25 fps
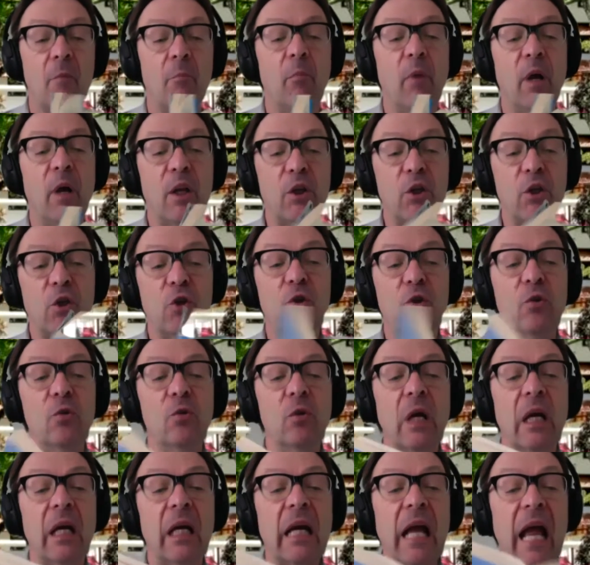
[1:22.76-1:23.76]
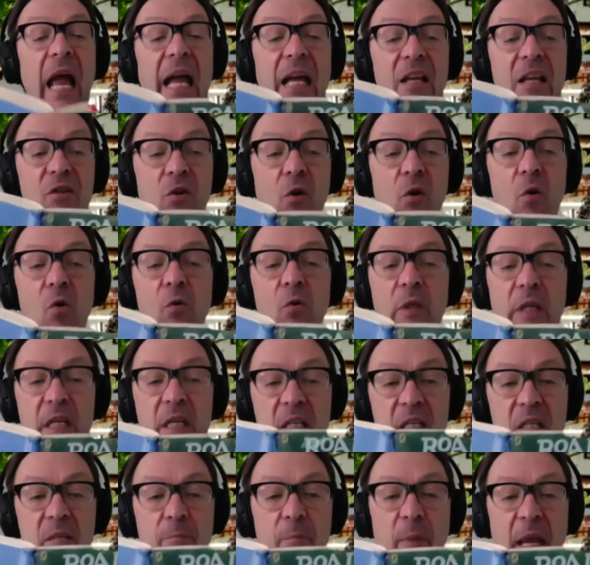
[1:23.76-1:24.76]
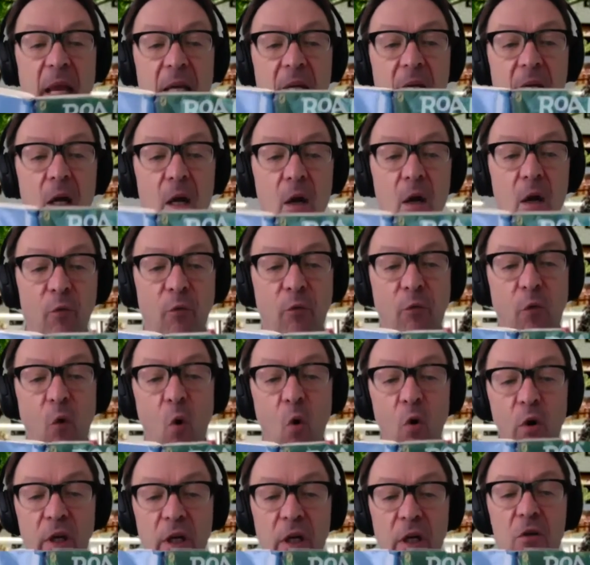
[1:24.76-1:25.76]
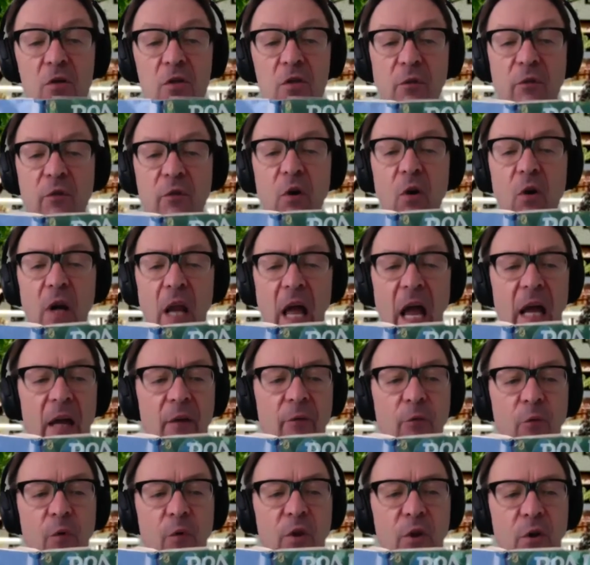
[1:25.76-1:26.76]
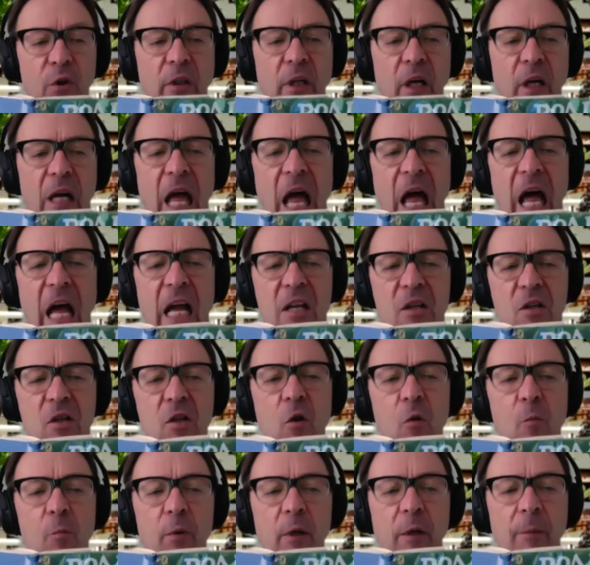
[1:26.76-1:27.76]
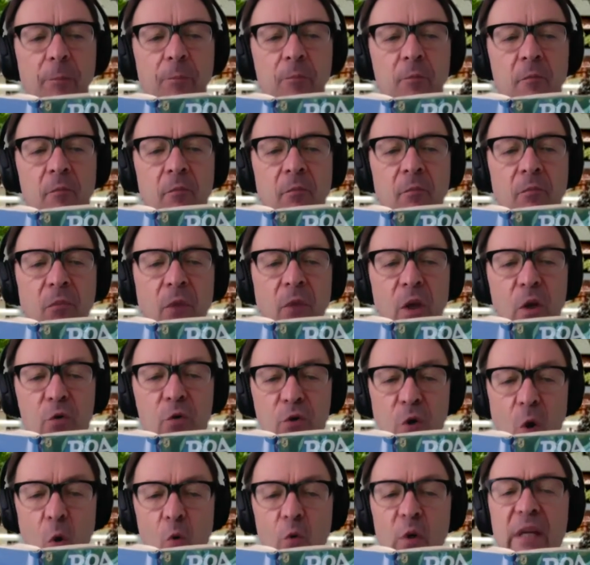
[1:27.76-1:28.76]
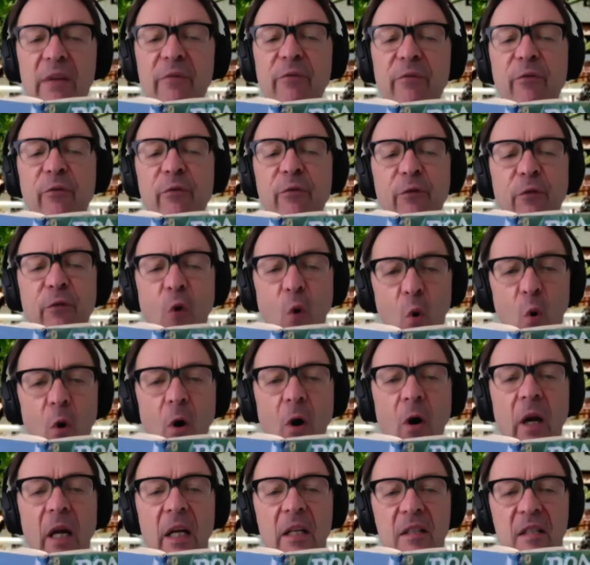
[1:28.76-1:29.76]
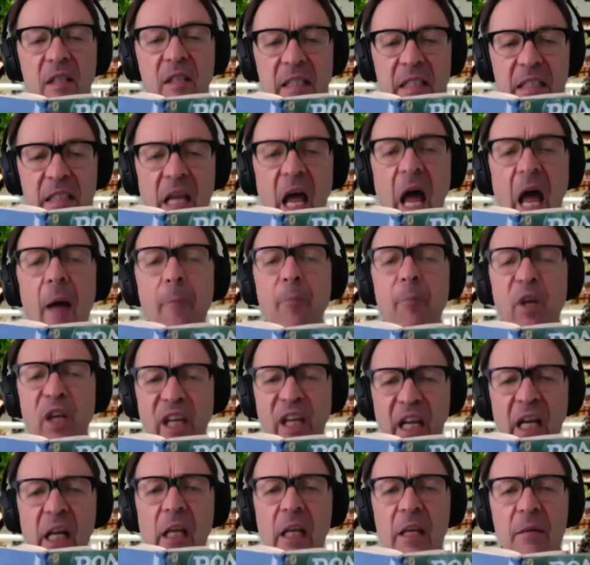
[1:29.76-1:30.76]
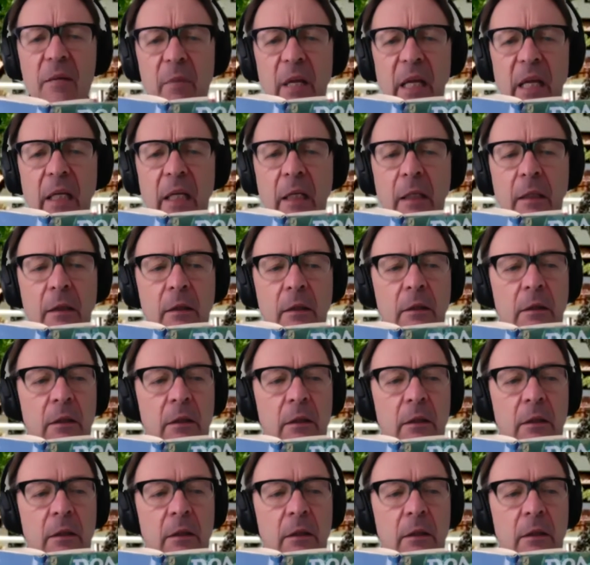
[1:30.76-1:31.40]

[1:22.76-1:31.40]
but you has only spent 4 years of your life with your little eyes open. You's only 4, and stop higgling me.